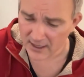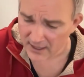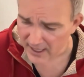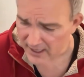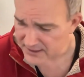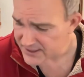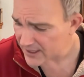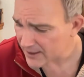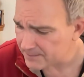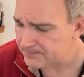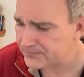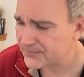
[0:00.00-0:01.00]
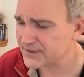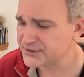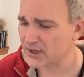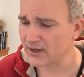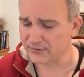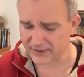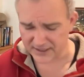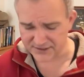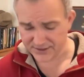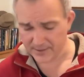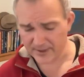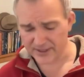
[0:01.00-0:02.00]
And um, so I don't think it's
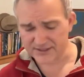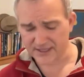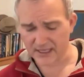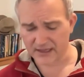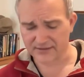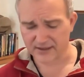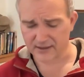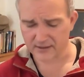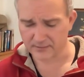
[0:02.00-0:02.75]
limited to anything,